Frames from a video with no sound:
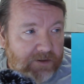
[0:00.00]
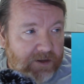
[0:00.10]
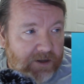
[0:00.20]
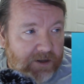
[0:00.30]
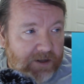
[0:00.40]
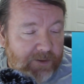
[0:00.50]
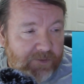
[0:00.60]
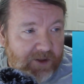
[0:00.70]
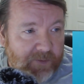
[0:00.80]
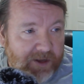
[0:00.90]

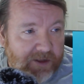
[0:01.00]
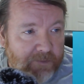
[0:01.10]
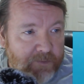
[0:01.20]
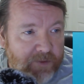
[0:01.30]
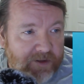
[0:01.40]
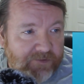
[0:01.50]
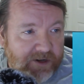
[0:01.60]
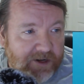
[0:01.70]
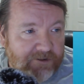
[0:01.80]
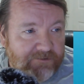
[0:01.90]
MCP
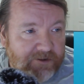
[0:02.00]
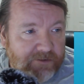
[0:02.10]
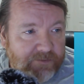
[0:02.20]
1700